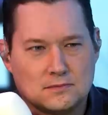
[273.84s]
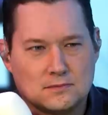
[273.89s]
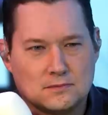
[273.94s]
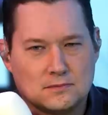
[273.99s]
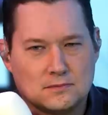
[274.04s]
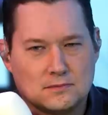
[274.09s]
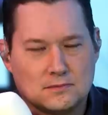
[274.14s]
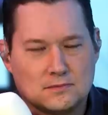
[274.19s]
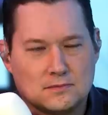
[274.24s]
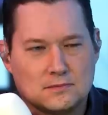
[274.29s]

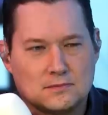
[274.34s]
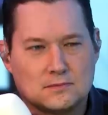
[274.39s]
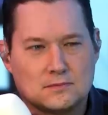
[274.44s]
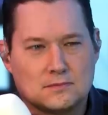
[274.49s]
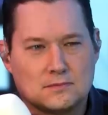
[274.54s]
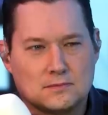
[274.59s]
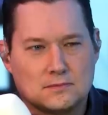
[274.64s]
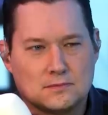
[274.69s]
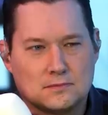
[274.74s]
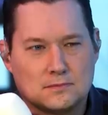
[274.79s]

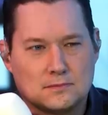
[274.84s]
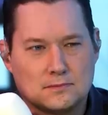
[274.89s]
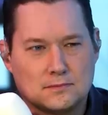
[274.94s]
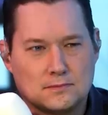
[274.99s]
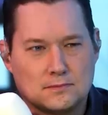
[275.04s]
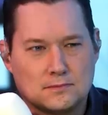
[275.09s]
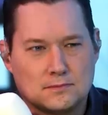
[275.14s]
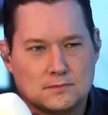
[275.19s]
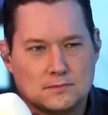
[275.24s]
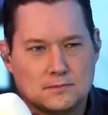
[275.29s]

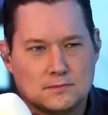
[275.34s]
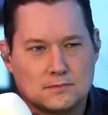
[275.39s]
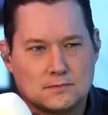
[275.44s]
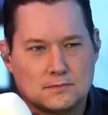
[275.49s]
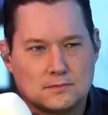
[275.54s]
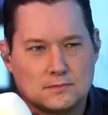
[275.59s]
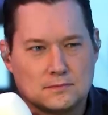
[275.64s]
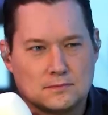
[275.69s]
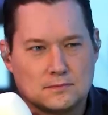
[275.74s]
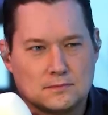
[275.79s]

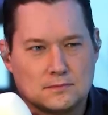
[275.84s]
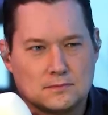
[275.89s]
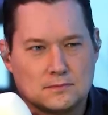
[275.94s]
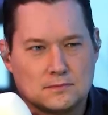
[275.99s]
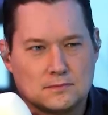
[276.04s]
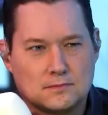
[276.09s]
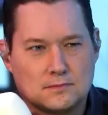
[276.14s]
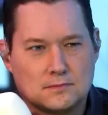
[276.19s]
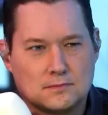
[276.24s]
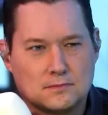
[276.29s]

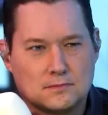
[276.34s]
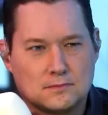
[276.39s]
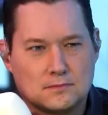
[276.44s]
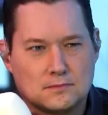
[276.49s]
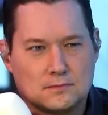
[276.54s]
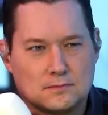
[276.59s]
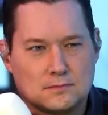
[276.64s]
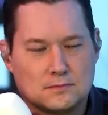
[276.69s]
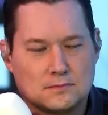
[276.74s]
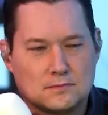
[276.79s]

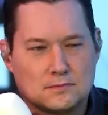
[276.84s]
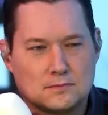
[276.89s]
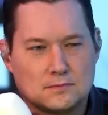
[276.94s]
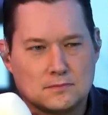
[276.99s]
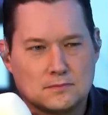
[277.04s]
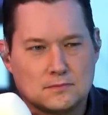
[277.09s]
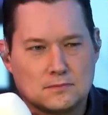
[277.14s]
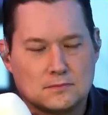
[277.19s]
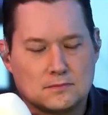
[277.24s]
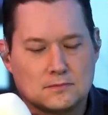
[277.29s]

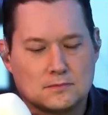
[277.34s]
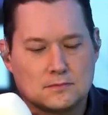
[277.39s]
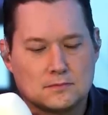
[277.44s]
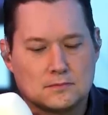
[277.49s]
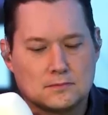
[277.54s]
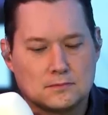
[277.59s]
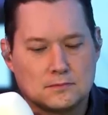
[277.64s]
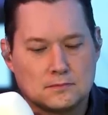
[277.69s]
[no speech]